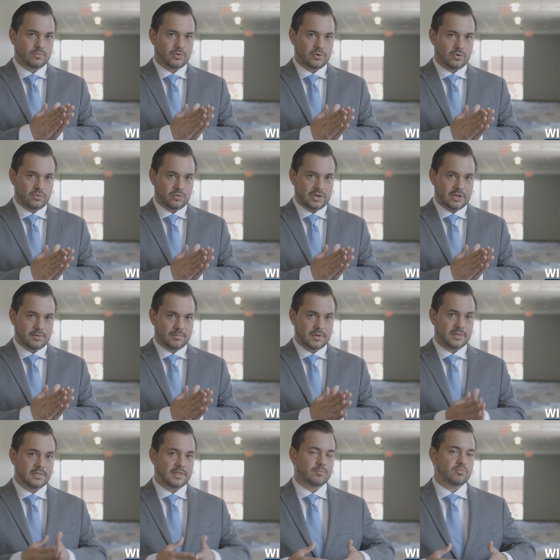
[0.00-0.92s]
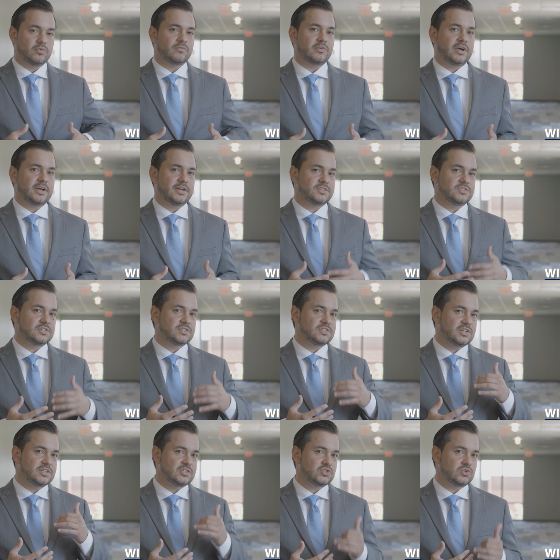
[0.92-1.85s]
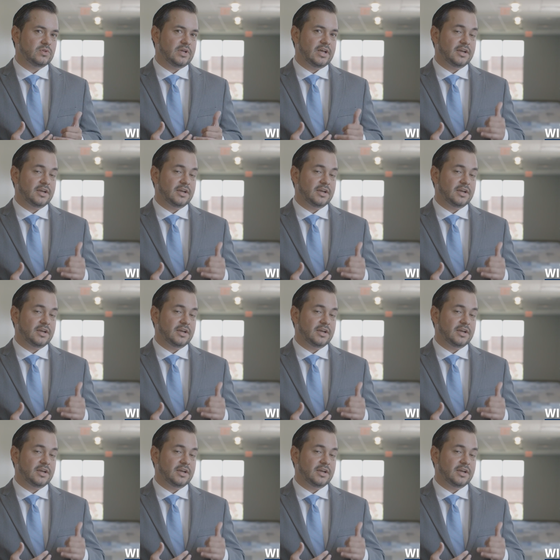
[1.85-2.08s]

program that provides essential